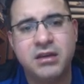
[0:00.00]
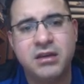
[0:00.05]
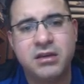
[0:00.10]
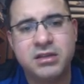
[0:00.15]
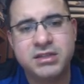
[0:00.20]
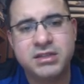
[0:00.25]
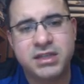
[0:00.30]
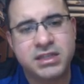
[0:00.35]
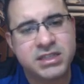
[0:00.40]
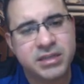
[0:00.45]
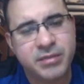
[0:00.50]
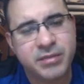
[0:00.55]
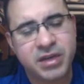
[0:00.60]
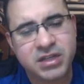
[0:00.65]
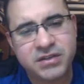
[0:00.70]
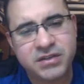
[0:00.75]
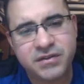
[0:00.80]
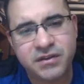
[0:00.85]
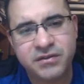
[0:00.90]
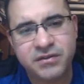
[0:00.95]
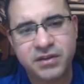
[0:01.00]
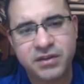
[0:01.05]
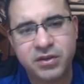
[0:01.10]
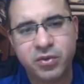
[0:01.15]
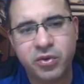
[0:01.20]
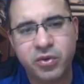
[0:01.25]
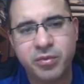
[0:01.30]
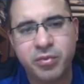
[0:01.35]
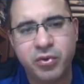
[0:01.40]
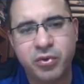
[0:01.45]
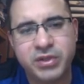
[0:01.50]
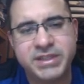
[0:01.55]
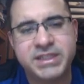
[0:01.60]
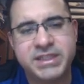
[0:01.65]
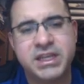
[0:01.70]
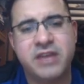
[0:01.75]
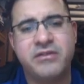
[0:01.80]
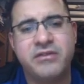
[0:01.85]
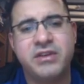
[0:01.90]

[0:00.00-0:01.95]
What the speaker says: 60 minus 53.7